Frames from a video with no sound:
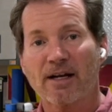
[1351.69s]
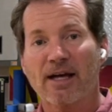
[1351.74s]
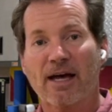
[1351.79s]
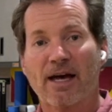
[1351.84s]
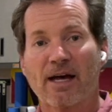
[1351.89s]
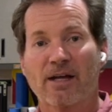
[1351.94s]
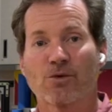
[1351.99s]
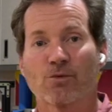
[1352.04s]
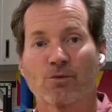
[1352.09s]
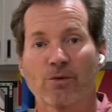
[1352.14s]

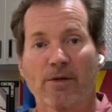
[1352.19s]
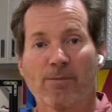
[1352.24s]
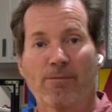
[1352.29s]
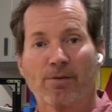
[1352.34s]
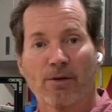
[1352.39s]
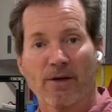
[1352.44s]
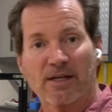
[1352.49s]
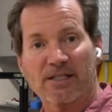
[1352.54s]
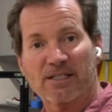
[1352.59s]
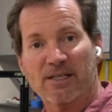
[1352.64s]
had to
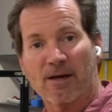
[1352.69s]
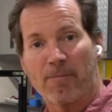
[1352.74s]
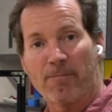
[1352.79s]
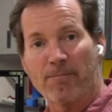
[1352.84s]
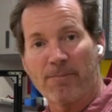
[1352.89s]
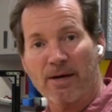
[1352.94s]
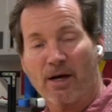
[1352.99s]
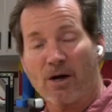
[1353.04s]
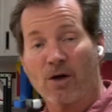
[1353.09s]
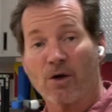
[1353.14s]
replace a
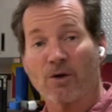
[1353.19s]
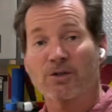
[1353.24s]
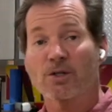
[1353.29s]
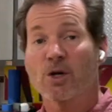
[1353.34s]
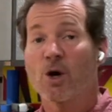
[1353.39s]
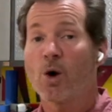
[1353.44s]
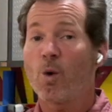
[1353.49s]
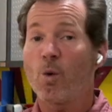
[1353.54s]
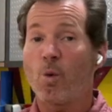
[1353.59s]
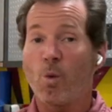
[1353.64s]
belt
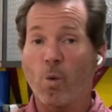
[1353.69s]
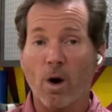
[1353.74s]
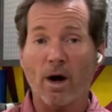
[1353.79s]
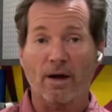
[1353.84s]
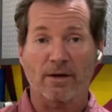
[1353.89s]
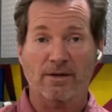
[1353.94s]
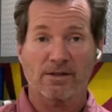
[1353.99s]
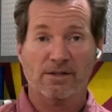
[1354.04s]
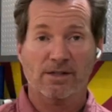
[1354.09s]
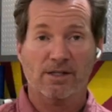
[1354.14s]

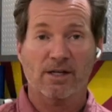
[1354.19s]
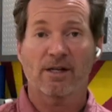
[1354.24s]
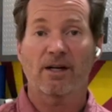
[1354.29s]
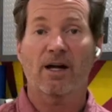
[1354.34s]
once.